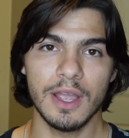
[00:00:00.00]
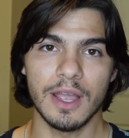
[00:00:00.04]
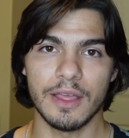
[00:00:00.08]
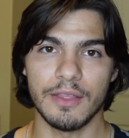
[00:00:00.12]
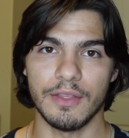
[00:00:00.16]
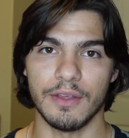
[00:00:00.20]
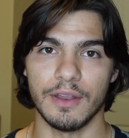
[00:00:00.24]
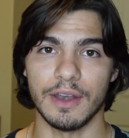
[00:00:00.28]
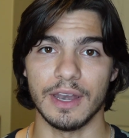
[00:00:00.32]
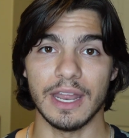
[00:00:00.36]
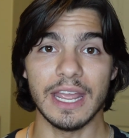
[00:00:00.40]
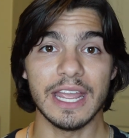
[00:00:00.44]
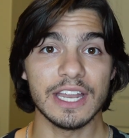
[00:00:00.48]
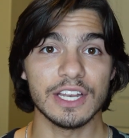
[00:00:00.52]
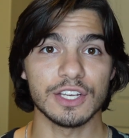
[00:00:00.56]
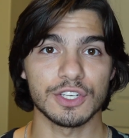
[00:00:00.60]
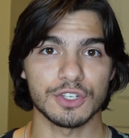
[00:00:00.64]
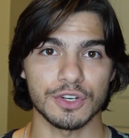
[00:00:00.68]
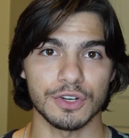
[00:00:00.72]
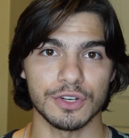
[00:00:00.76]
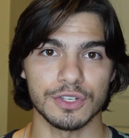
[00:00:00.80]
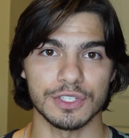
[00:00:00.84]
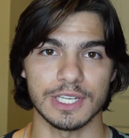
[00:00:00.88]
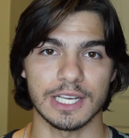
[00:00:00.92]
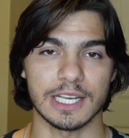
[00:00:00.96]
And then
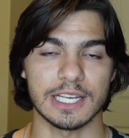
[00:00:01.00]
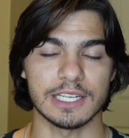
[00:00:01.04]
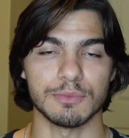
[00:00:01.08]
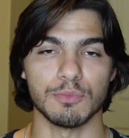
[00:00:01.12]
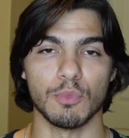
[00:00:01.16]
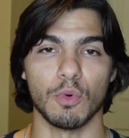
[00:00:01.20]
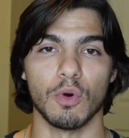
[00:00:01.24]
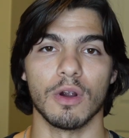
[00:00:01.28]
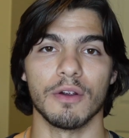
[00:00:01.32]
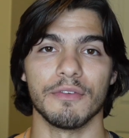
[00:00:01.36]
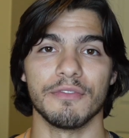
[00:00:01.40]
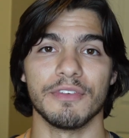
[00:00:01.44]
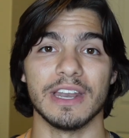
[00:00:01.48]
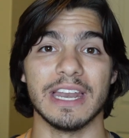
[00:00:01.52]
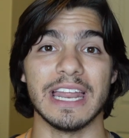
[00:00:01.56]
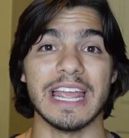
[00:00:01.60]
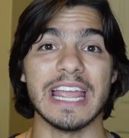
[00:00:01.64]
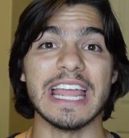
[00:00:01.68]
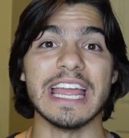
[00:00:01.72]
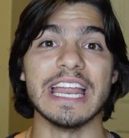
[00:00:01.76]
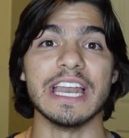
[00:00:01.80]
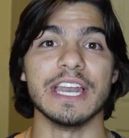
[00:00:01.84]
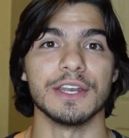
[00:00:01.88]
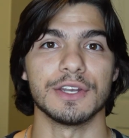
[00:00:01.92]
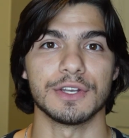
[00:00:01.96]
intrinsic is more of an
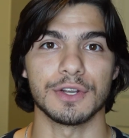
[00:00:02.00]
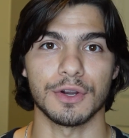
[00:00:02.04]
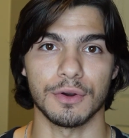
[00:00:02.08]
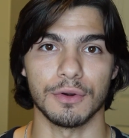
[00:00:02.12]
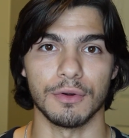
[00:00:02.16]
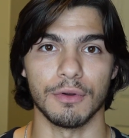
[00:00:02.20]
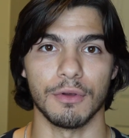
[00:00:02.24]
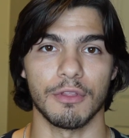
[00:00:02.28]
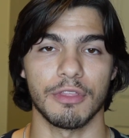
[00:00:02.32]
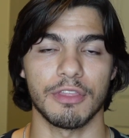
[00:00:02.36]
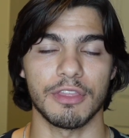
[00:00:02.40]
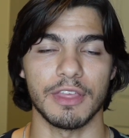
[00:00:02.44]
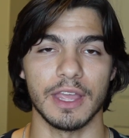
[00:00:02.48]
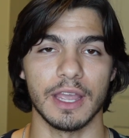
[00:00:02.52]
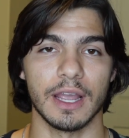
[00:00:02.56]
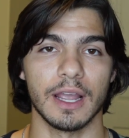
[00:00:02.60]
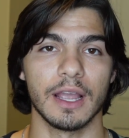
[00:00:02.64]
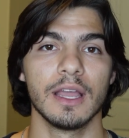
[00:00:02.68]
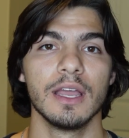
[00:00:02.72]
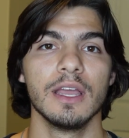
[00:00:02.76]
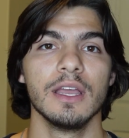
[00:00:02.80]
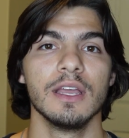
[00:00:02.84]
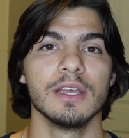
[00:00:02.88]
internal thing.